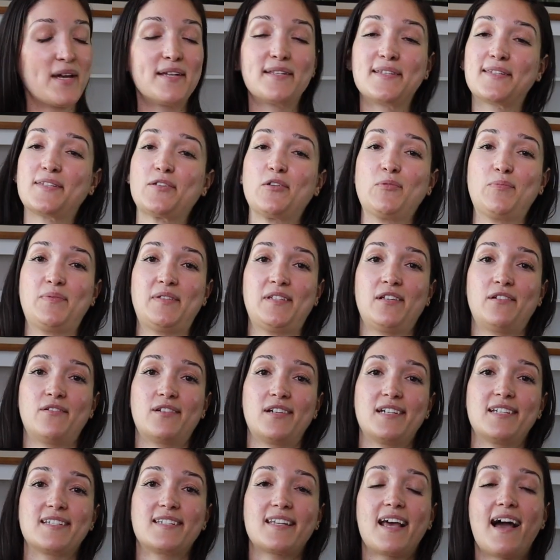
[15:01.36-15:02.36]
and Soap
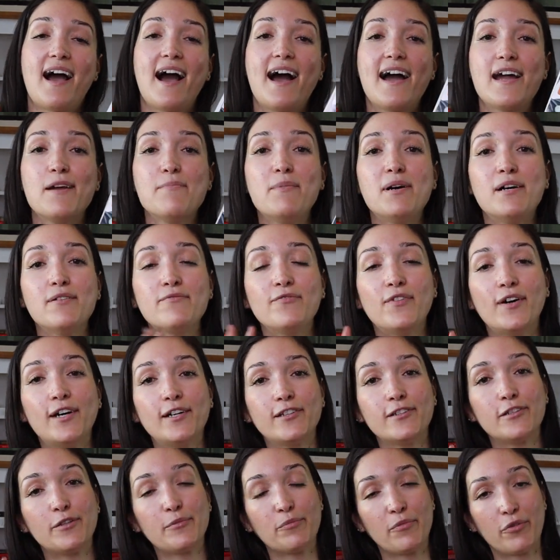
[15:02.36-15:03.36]
series. I'm on
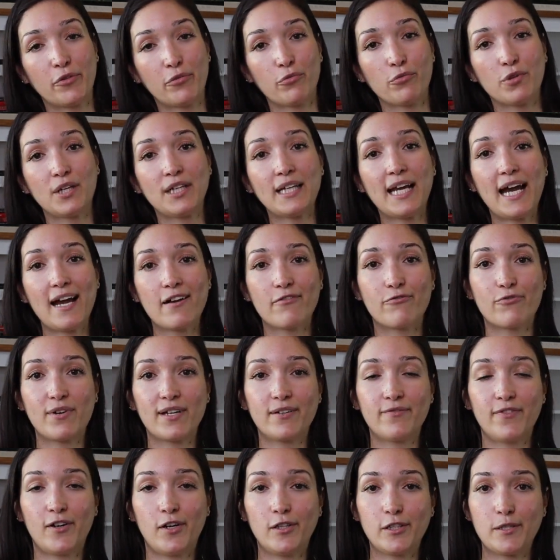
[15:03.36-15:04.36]
volume 3. I've read
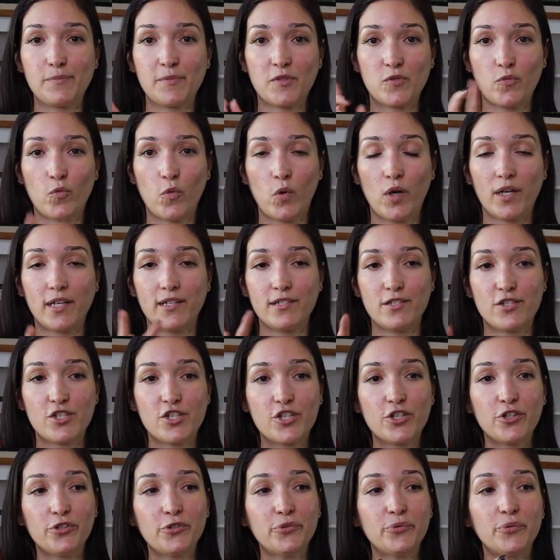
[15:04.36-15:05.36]
volumes 1 and
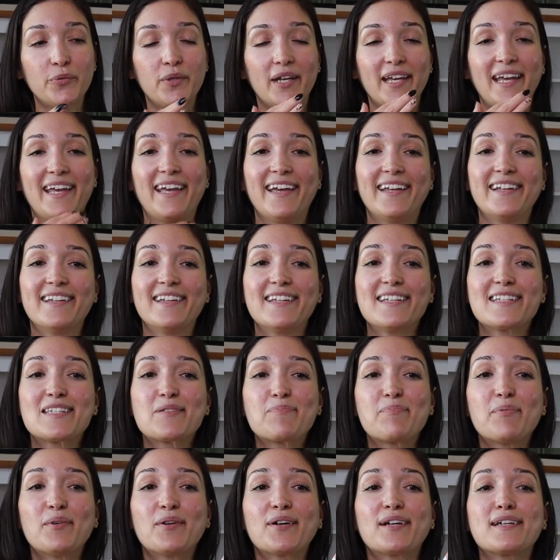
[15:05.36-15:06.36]
2, and this
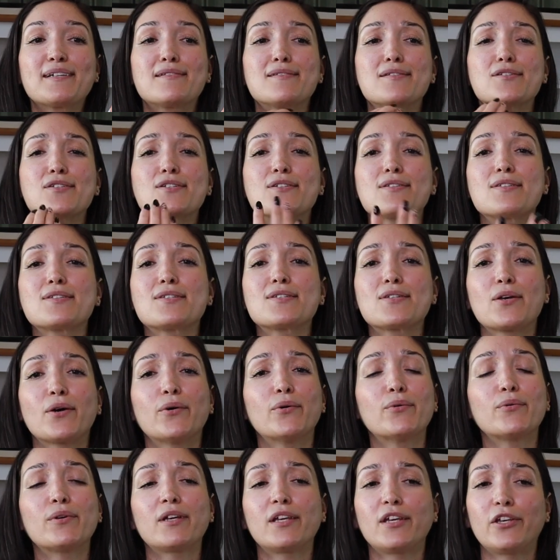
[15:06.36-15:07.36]
book is just
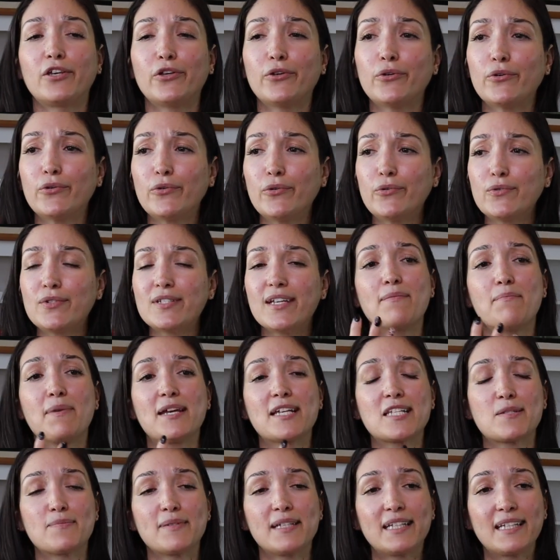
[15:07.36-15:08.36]
so cute. It
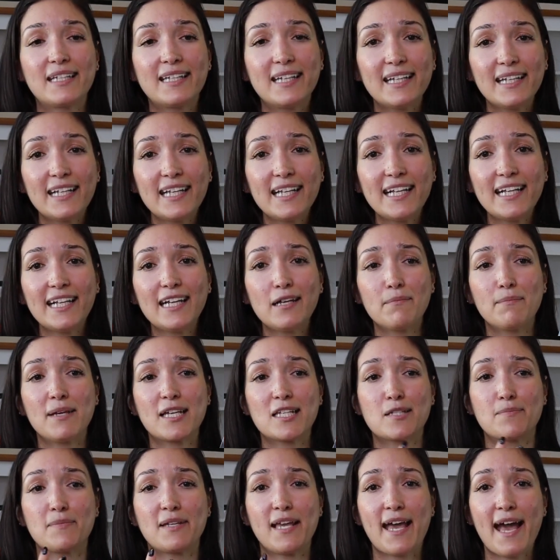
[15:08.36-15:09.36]
makes me giddy. It
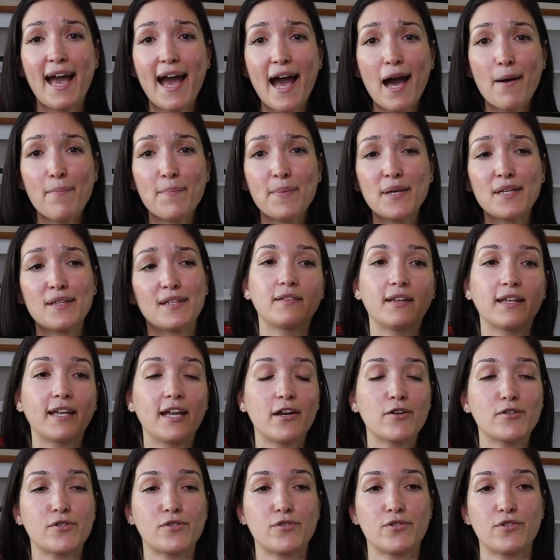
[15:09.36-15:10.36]
makes me happy. The
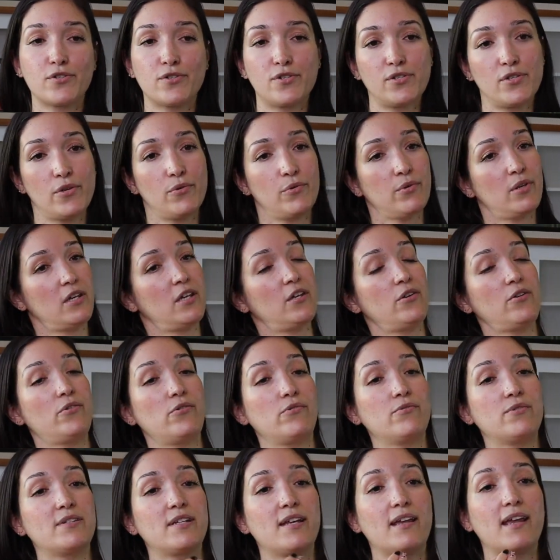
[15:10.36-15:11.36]
characters are so
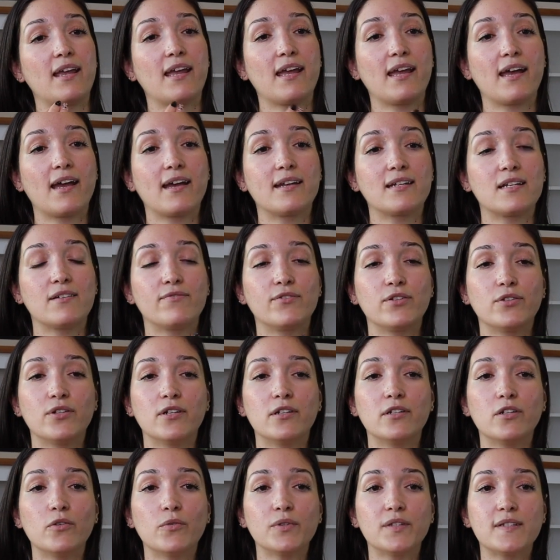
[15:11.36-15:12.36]
cute, and if you didn't
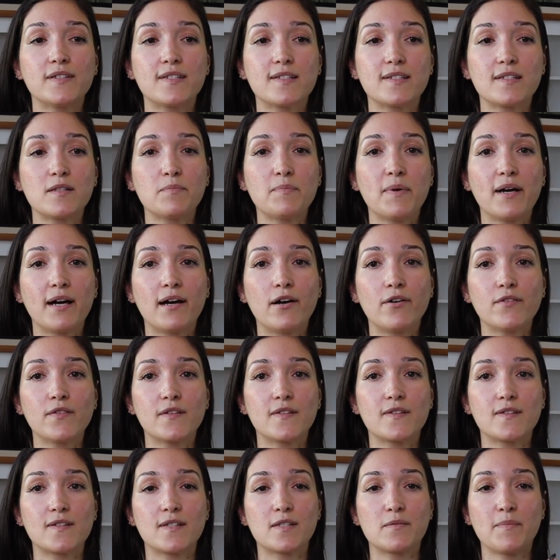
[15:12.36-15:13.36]
know what this is
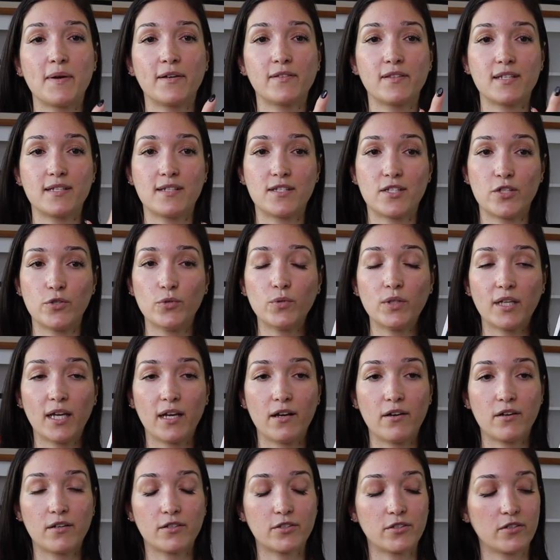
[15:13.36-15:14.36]
about these two
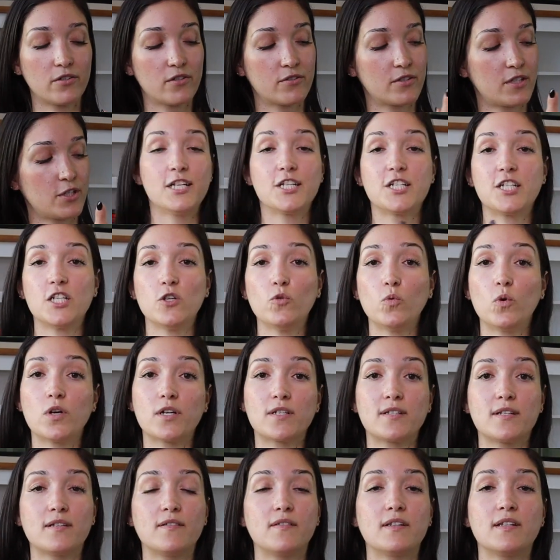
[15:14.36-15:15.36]
characters. She
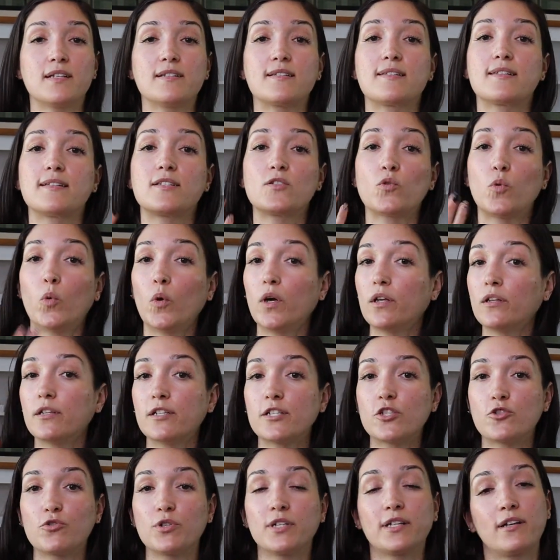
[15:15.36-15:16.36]
works in this
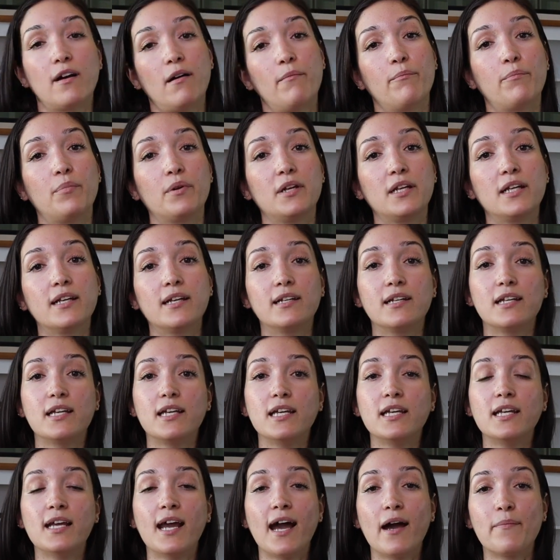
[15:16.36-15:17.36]
toiletry company, and
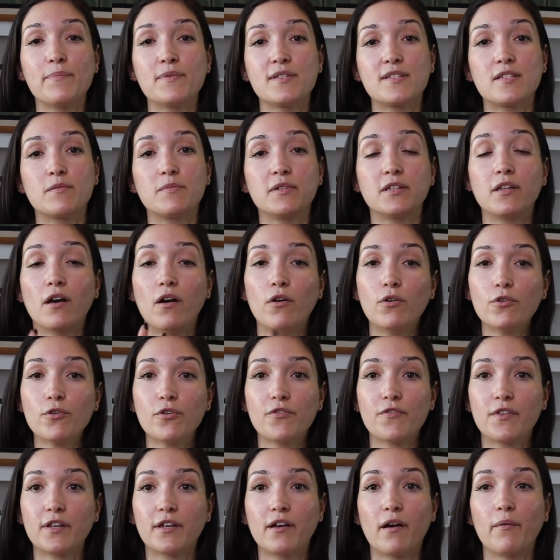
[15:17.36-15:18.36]
he happens to be the owner of
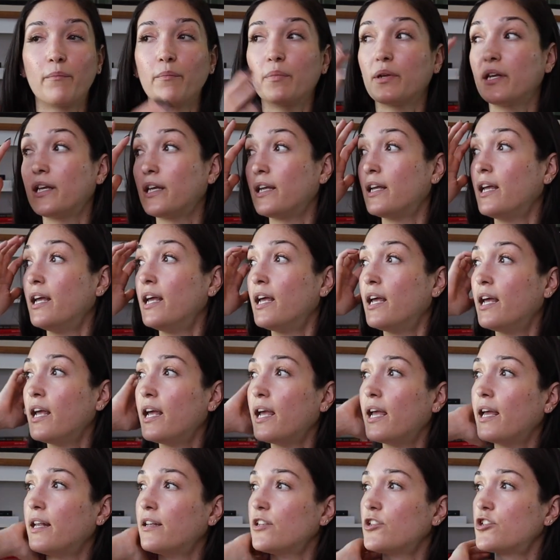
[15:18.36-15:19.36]
the company,
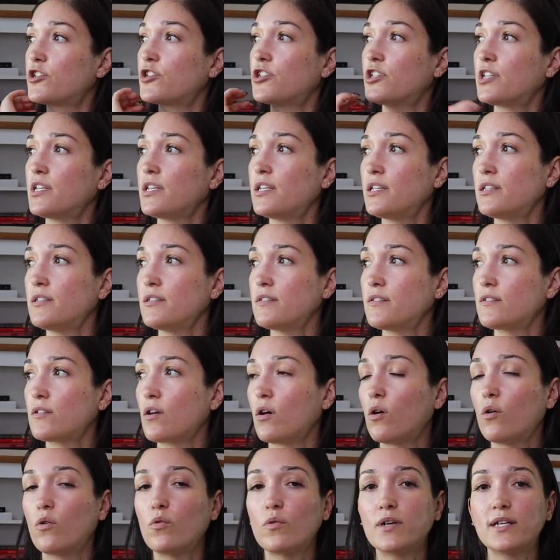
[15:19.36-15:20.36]
and she's
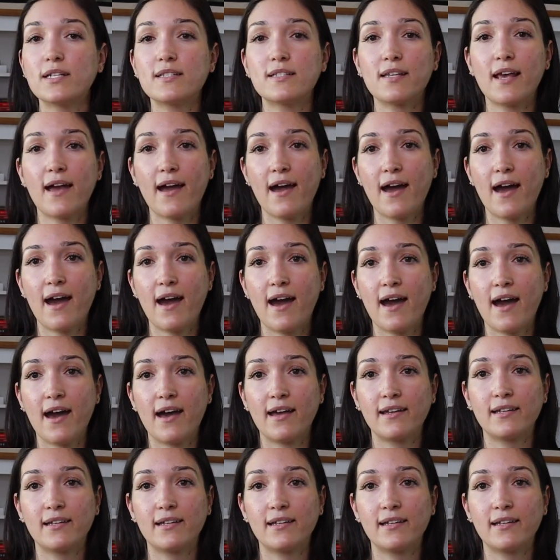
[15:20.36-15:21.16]
always had